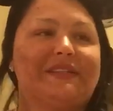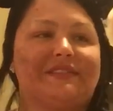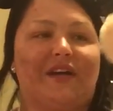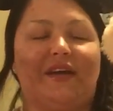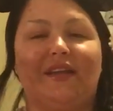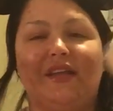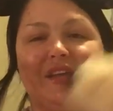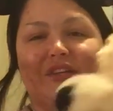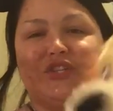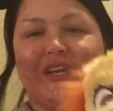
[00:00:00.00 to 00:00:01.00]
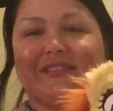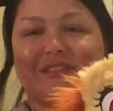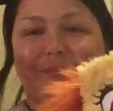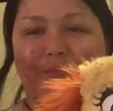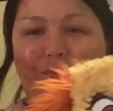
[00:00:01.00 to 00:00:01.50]
it's not. She has
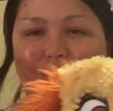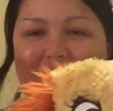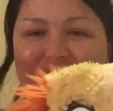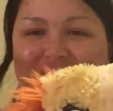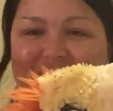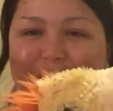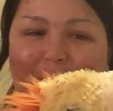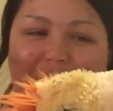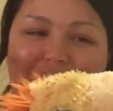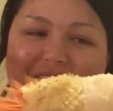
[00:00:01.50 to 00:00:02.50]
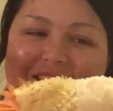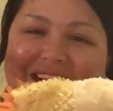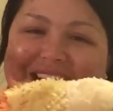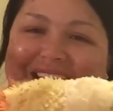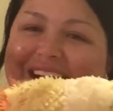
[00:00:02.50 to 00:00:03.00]
the precious sparkly
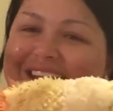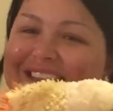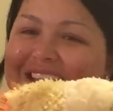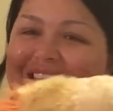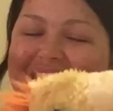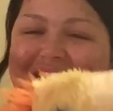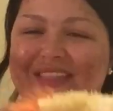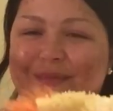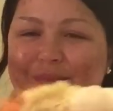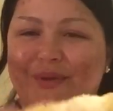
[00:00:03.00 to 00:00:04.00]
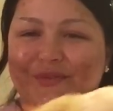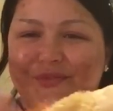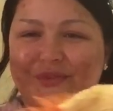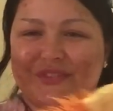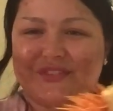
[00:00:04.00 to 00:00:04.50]
eyes and the
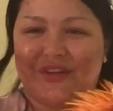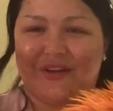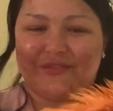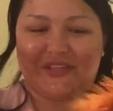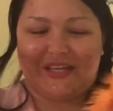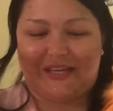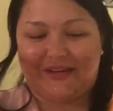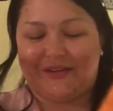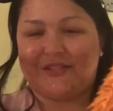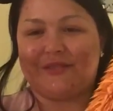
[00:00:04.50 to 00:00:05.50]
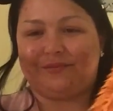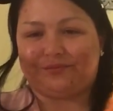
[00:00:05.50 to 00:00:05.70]
beautiful soft ears.